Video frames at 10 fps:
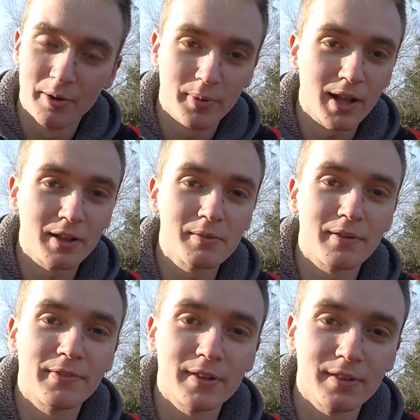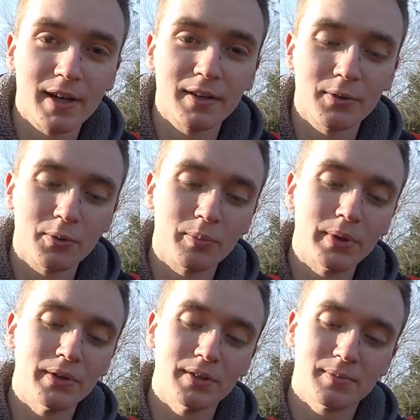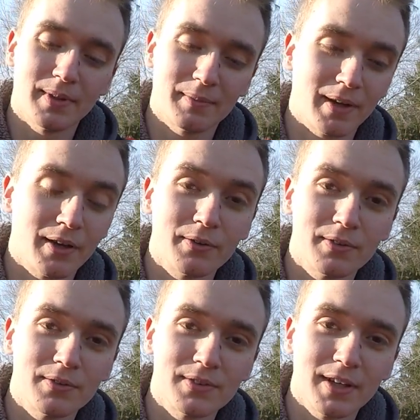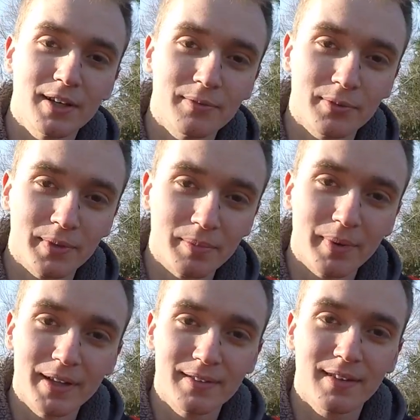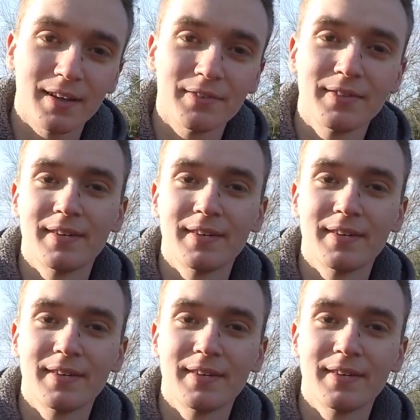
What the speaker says: probably my favorite rod in the whole boat. It's like my go-to setup for when the bite's tough.